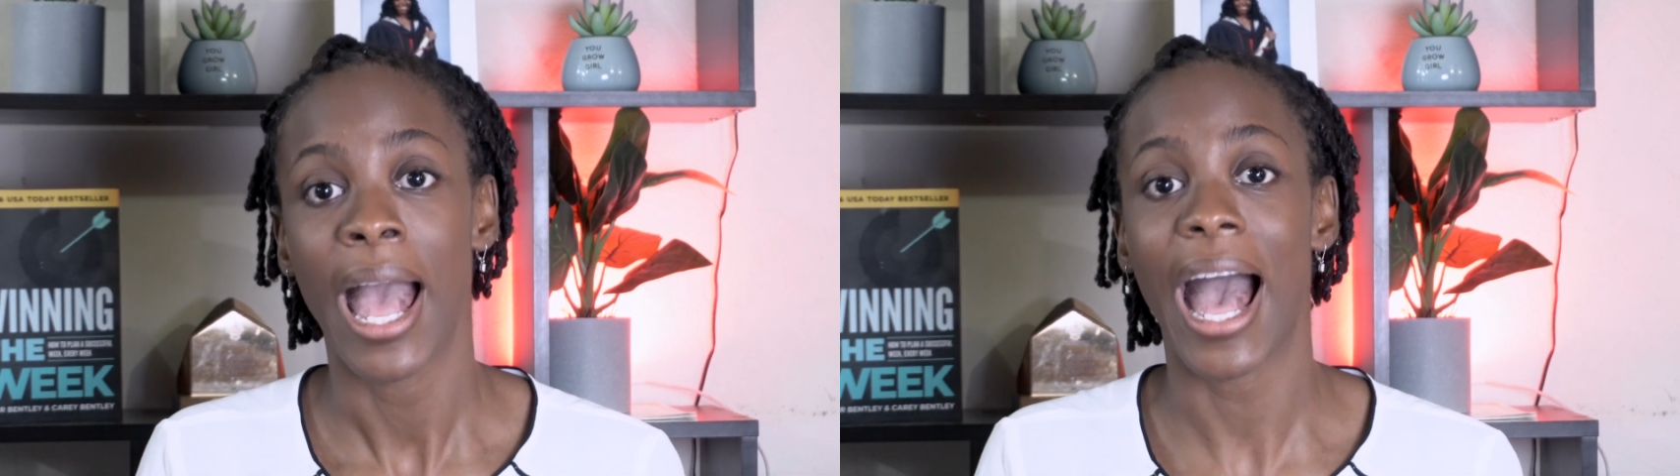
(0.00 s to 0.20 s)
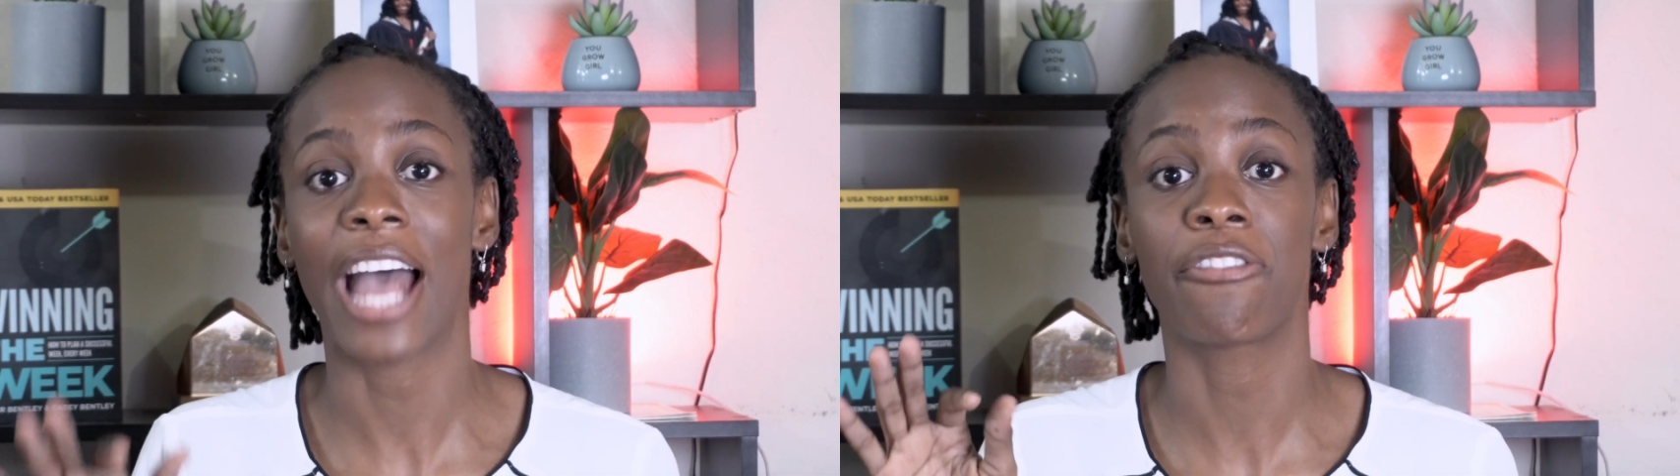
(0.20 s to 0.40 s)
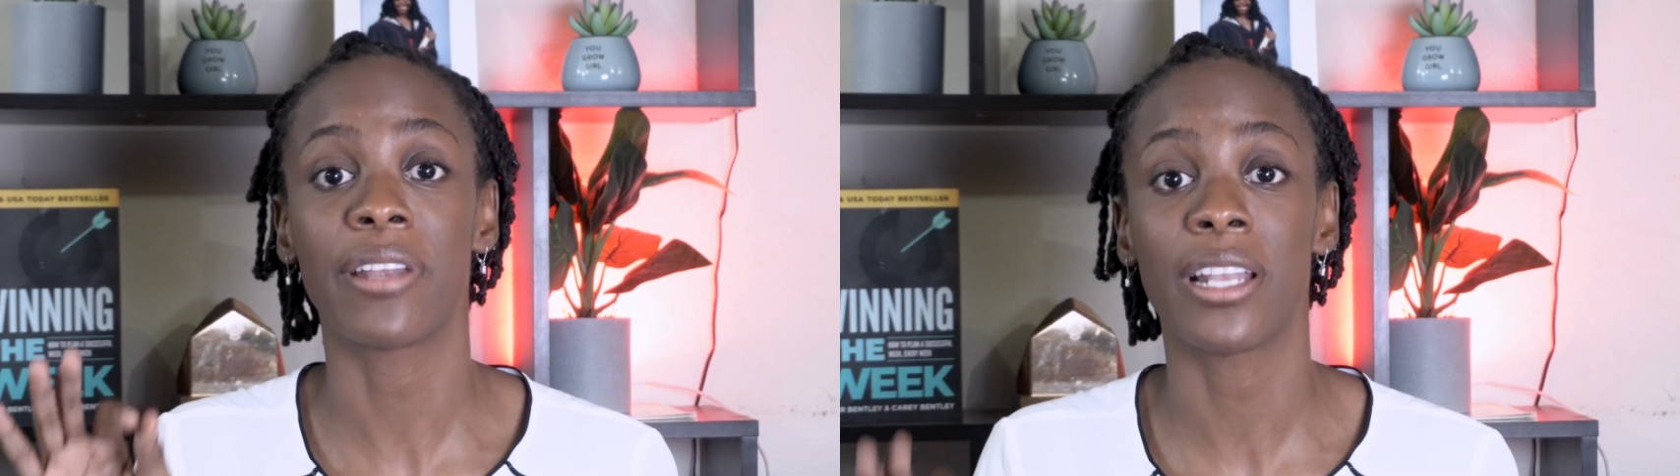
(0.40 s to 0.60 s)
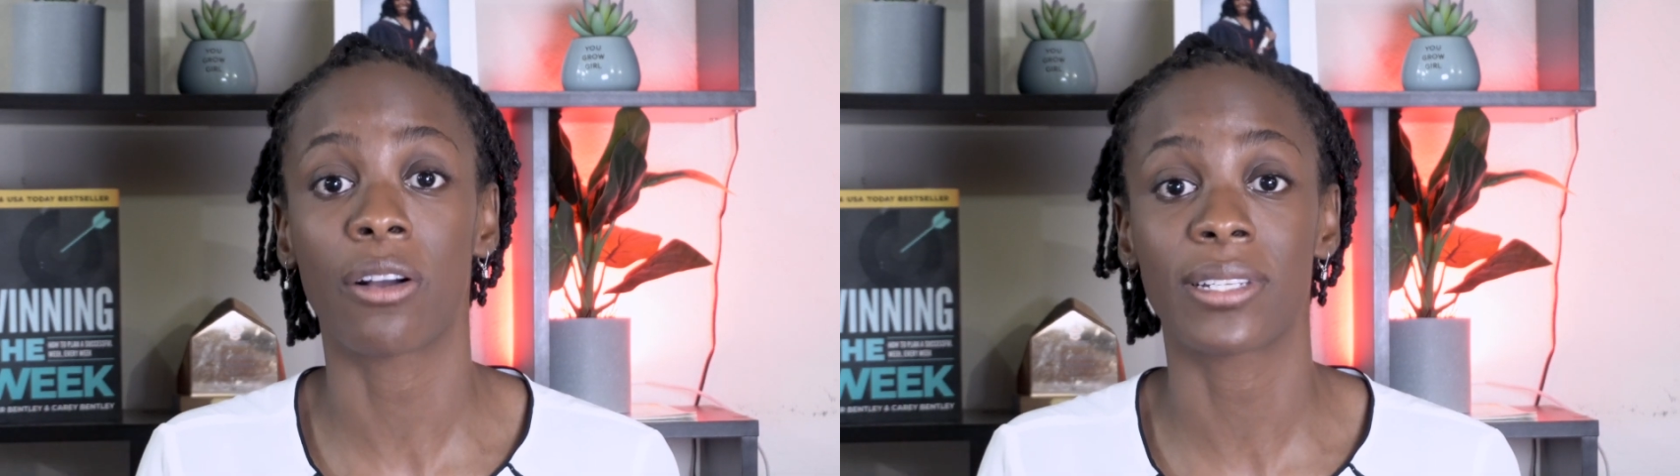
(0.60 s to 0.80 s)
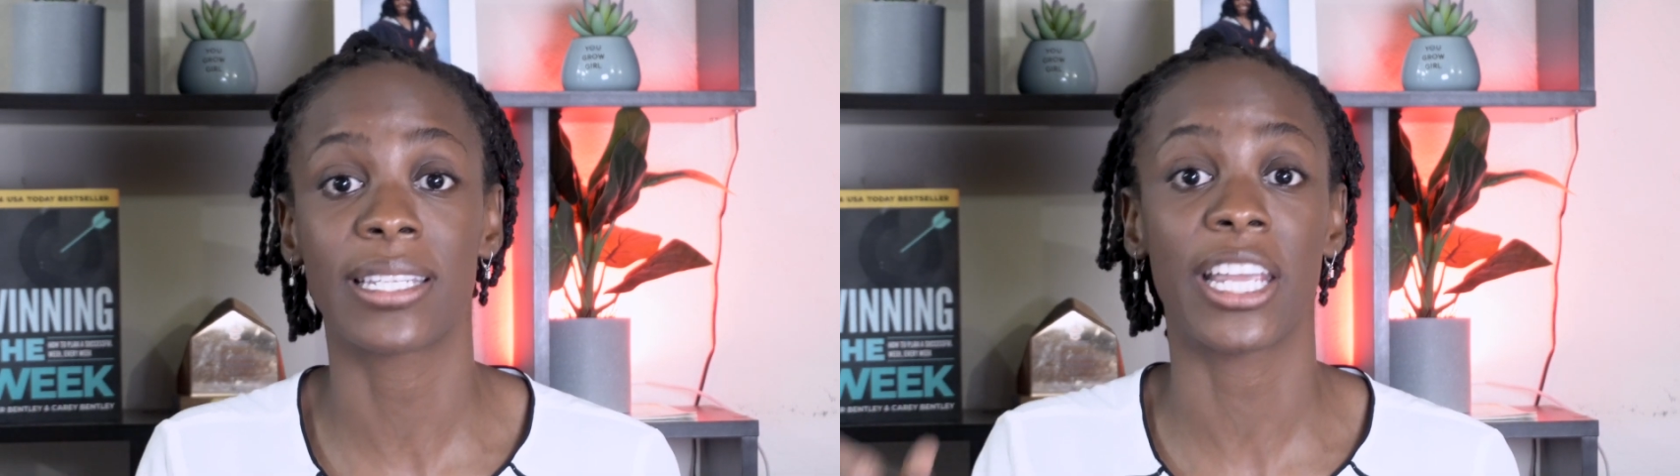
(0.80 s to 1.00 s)
and
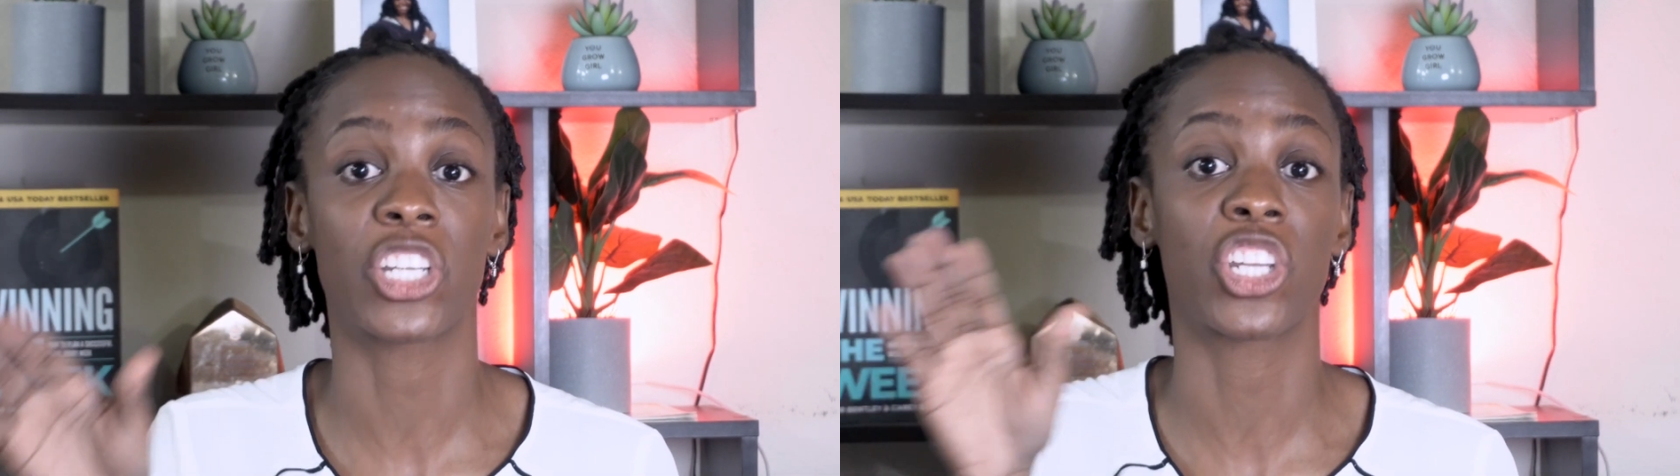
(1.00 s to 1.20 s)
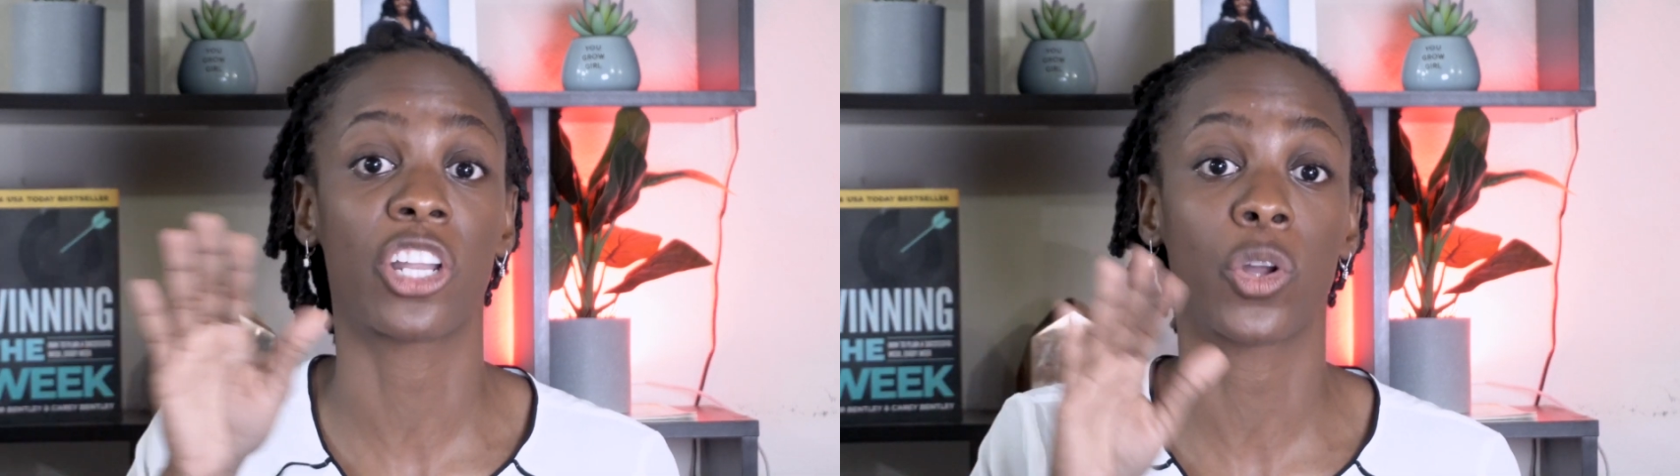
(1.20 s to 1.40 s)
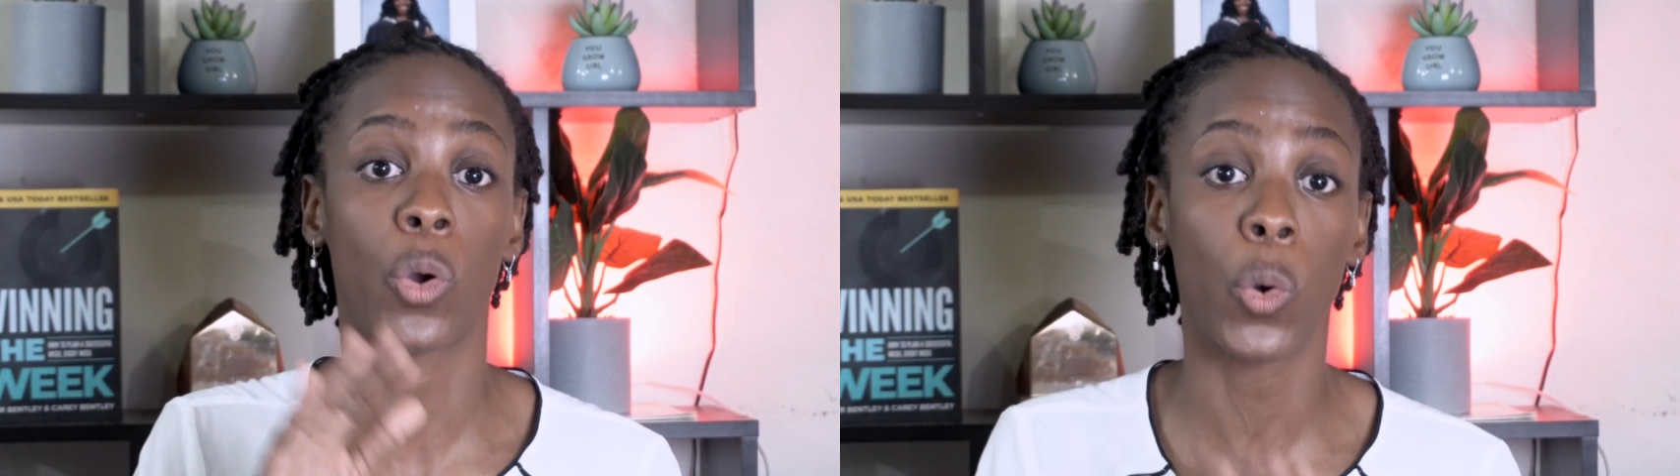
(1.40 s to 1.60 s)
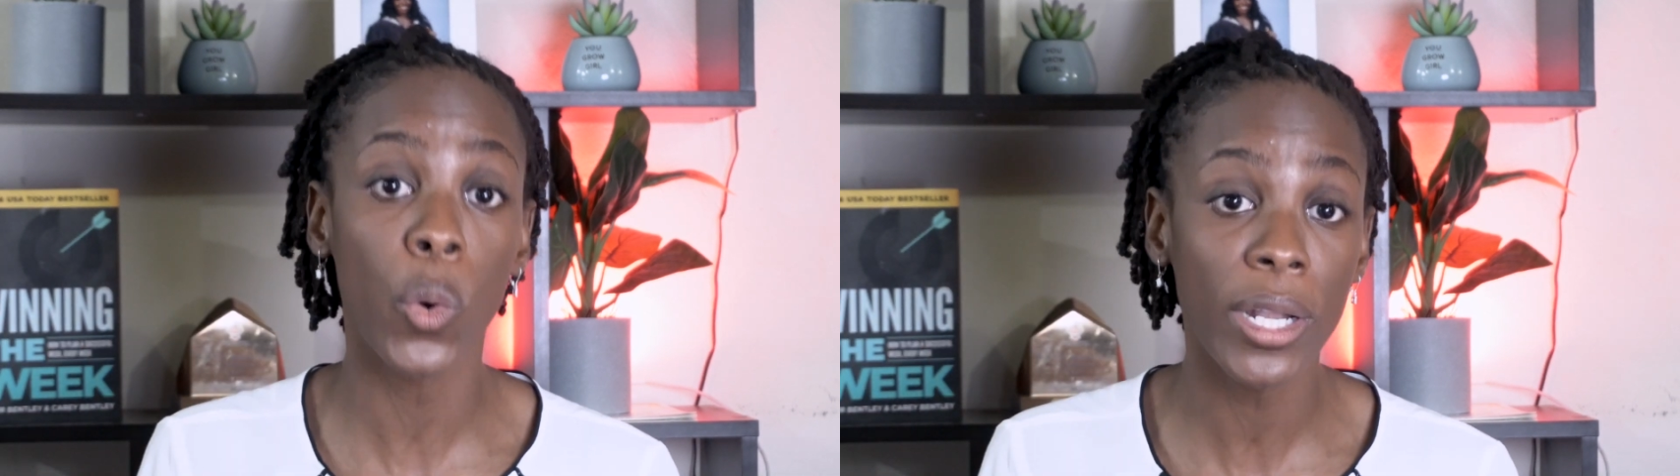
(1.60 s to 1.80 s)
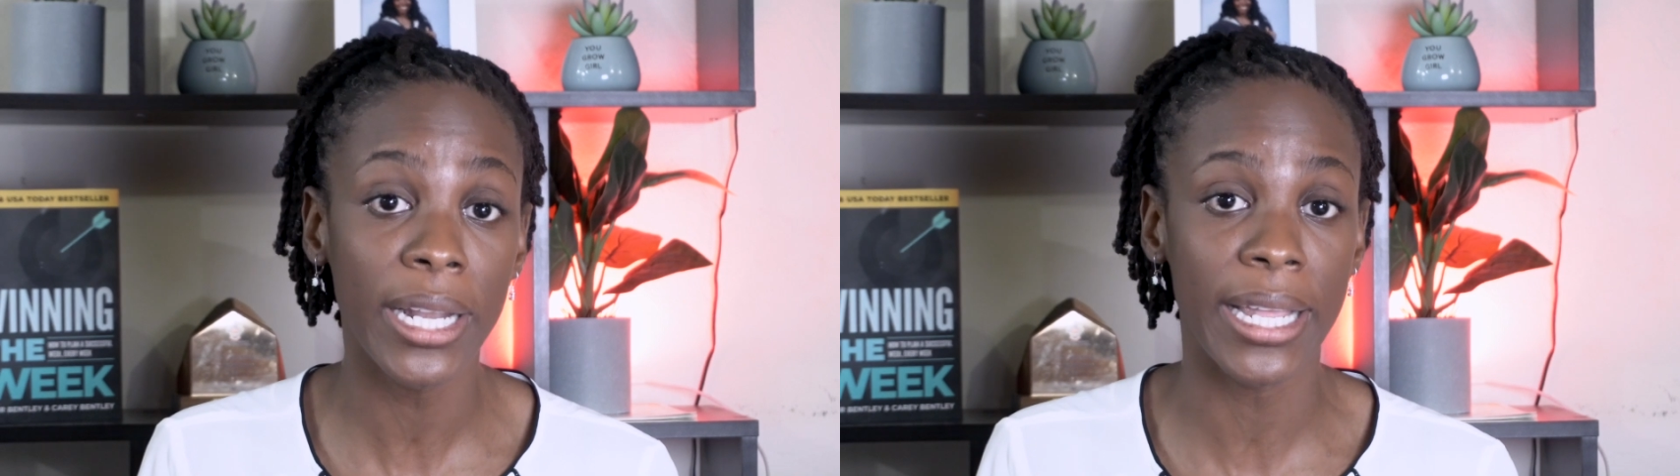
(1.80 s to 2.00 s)
renunciation
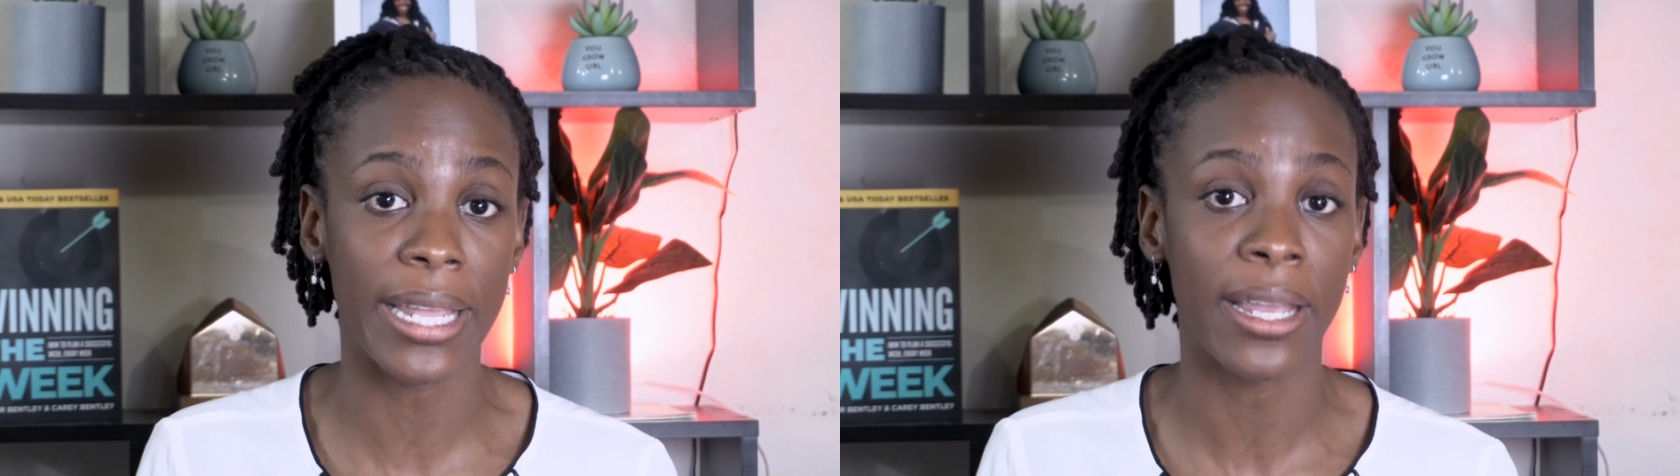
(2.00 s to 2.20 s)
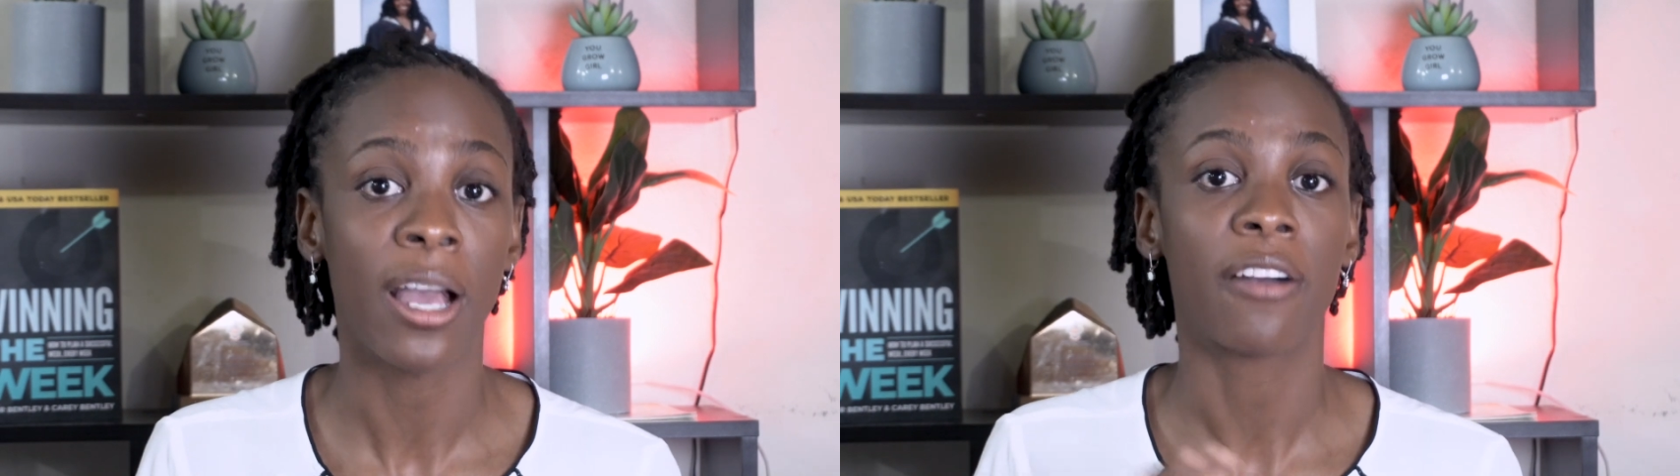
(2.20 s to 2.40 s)
only